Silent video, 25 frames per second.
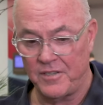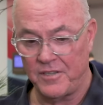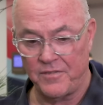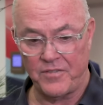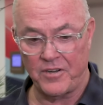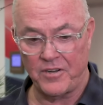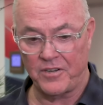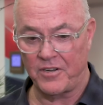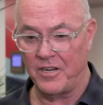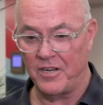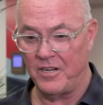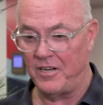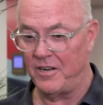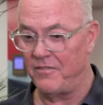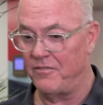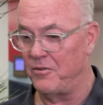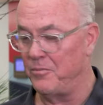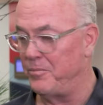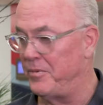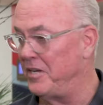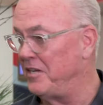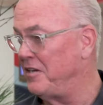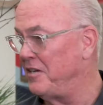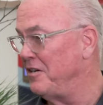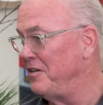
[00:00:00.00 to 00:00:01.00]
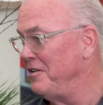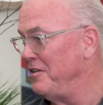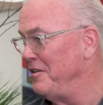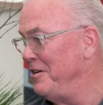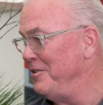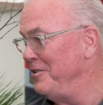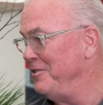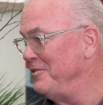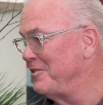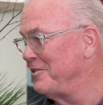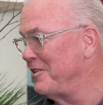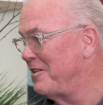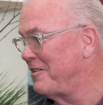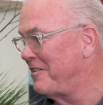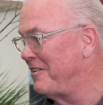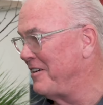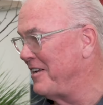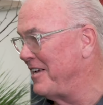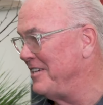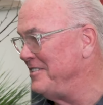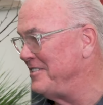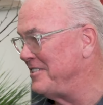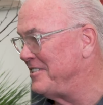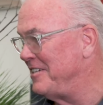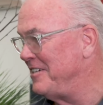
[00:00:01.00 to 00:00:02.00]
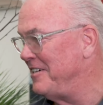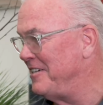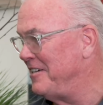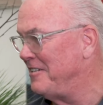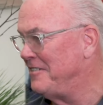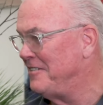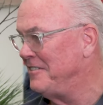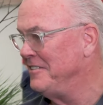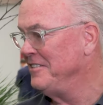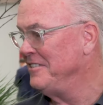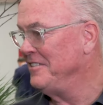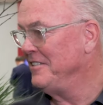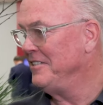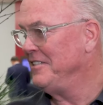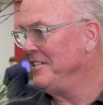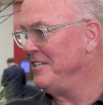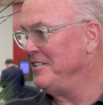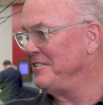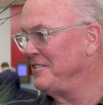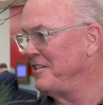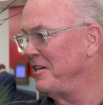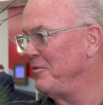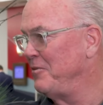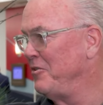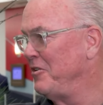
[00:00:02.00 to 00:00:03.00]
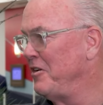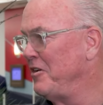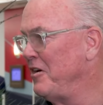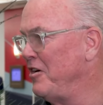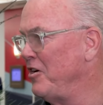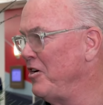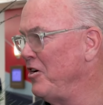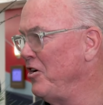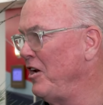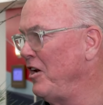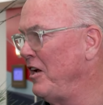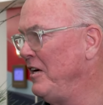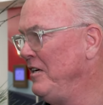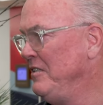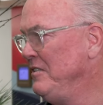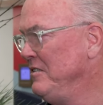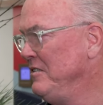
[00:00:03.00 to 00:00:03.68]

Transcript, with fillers: if there can ever be good news on an ACL, is they were done early.